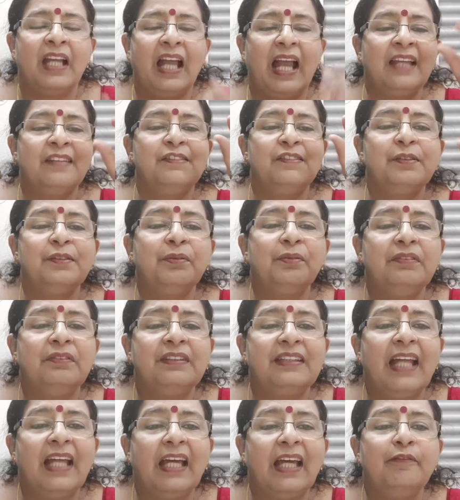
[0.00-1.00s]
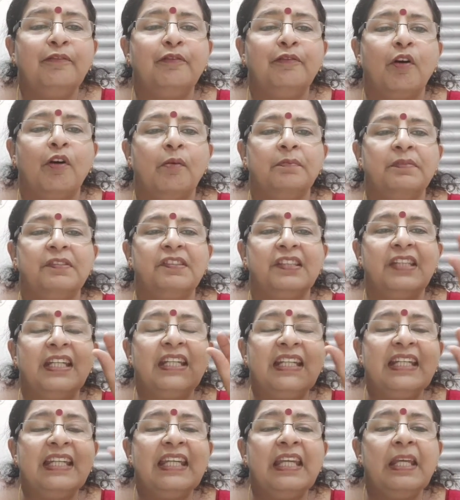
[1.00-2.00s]
And so that forms the
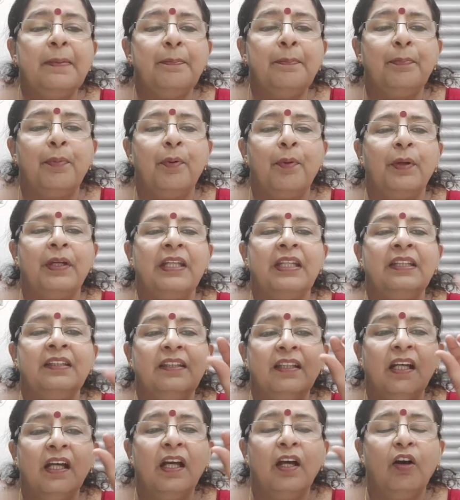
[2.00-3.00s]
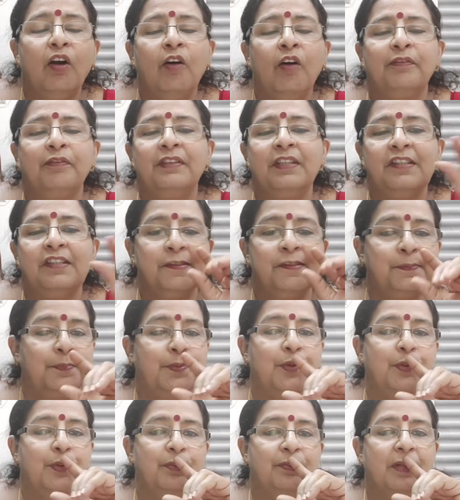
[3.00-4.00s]
key point of this
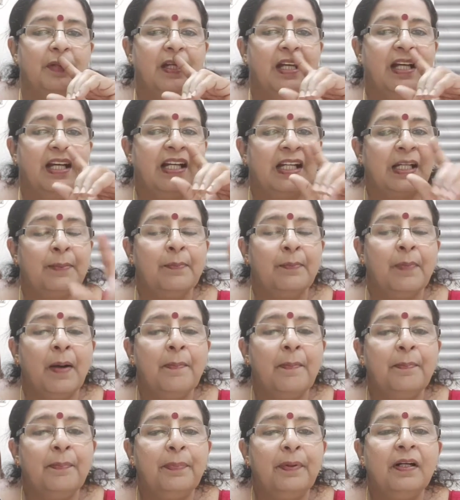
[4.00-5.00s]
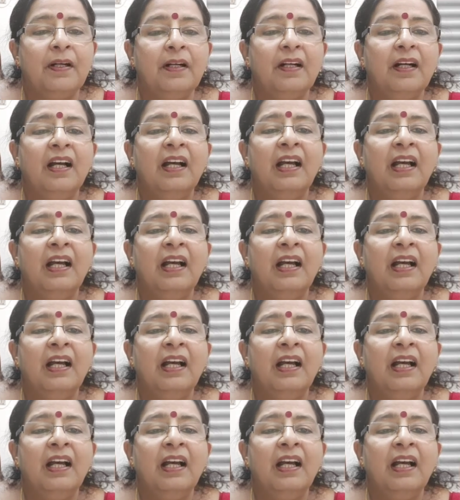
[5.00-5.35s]
poem. Remember,